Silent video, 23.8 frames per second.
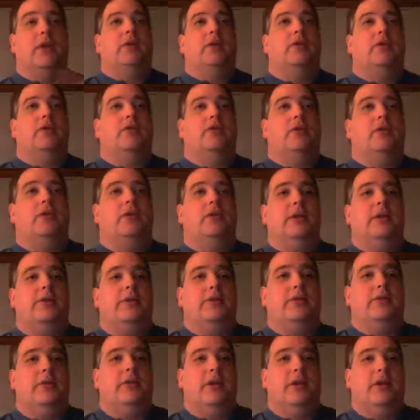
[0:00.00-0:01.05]
So let's
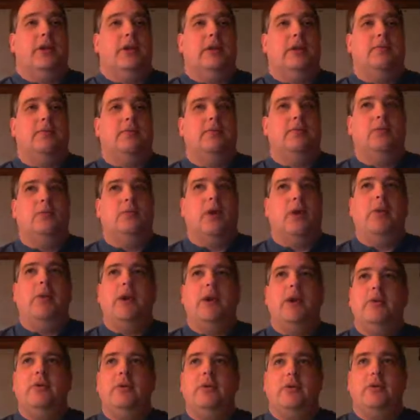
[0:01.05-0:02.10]
see. What I want to
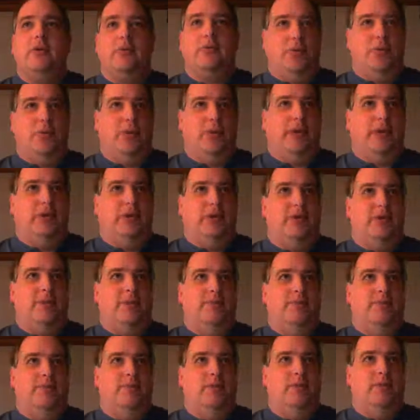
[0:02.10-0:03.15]
do at this point,
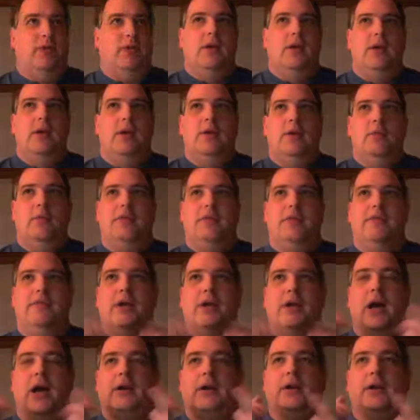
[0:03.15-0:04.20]
we've
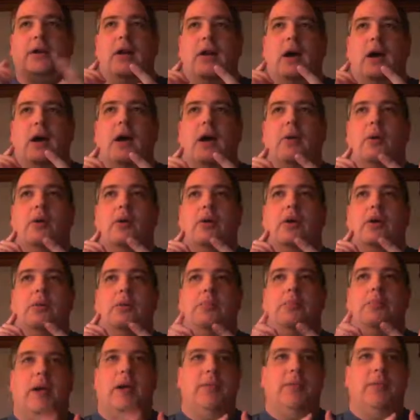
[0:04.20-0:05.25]
gotten our
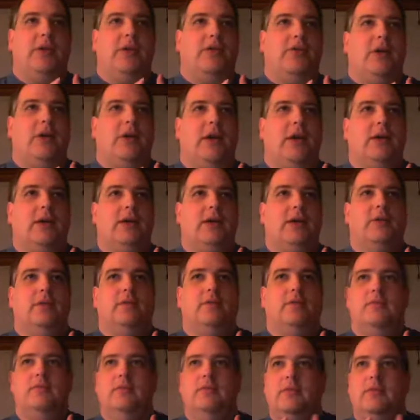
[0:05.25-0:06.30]
pipeline socket,
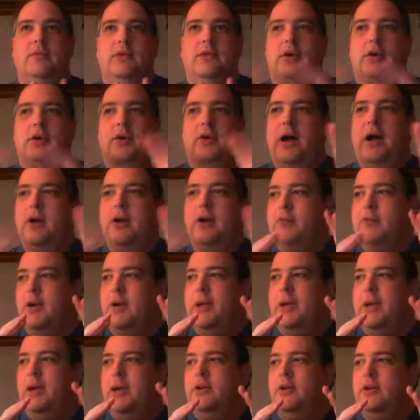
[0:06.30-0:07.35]
out of our
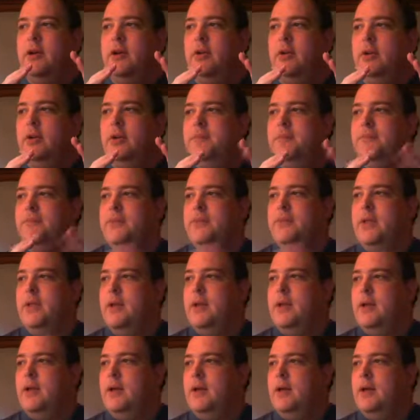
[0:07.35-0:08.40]
main code.
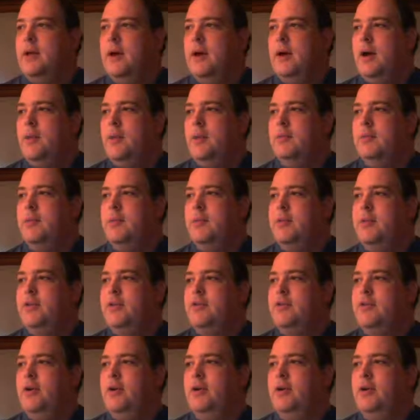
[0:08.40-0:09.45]
Commit
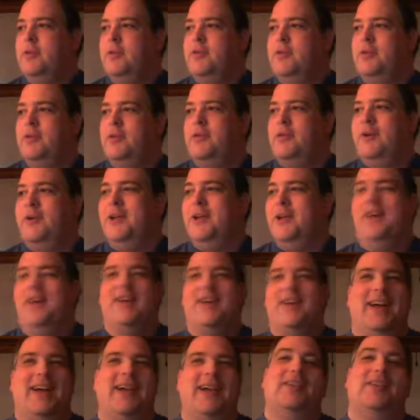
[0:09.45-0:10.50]
this code before throwing it out.
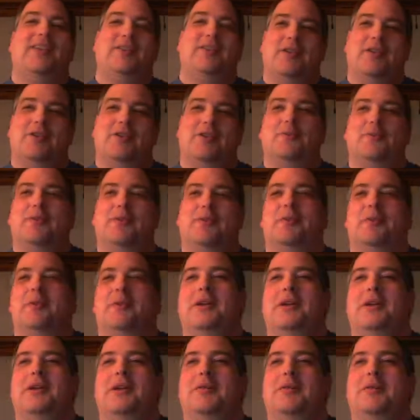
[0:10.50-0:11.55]
Yeah, actually, I should probably
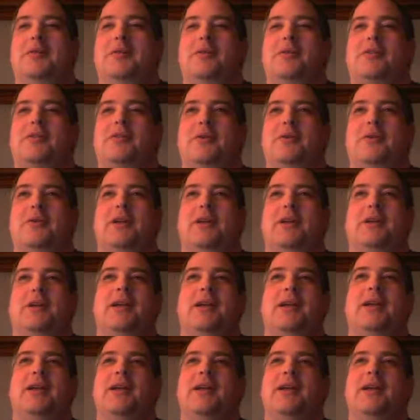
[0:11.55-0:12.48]
commit this code anyway.